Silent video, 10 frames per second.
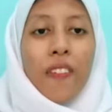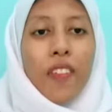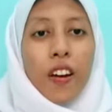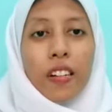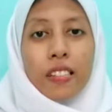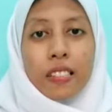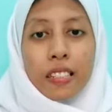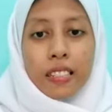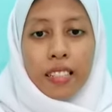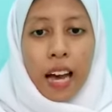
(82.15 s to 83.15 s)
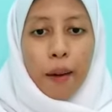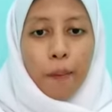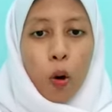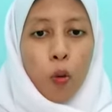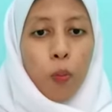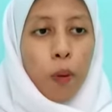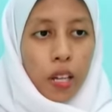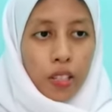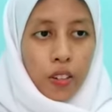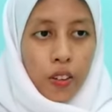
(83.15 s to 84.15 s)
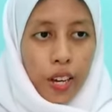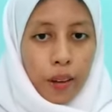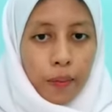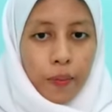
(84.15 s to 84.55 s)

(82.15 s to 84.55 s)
There is a type of bacteria.